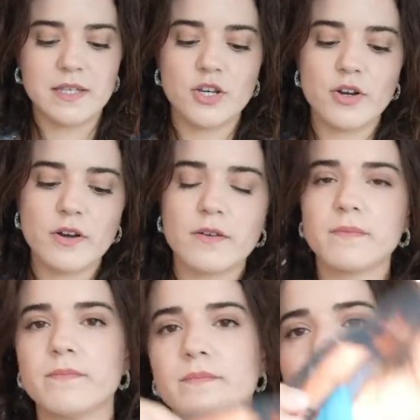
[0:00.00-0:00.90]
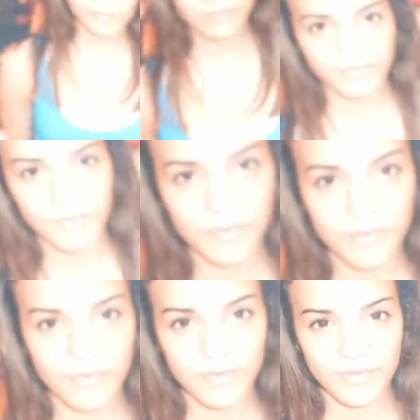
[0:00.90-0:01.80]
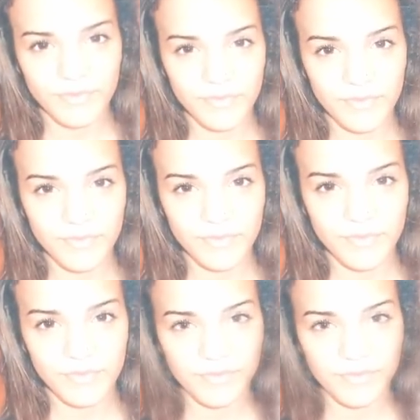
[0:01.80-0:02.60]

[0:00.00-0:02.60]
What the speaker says: is your second dance look or your first